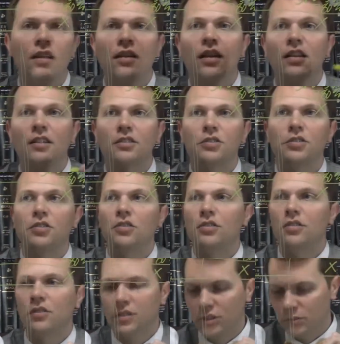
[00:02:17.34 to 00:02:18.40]
not
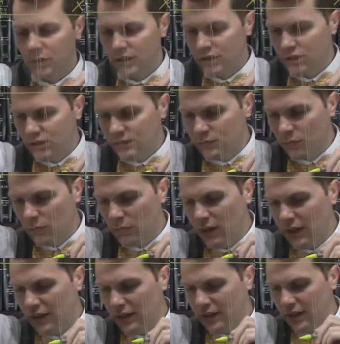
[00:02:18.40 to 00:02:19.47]
controlled or sponsored
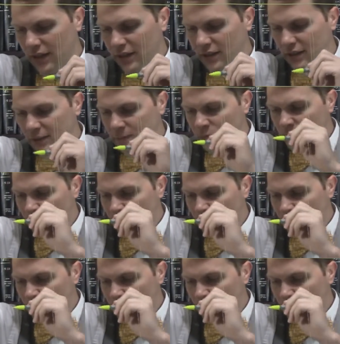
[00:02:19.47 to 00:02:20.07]
by a candidate.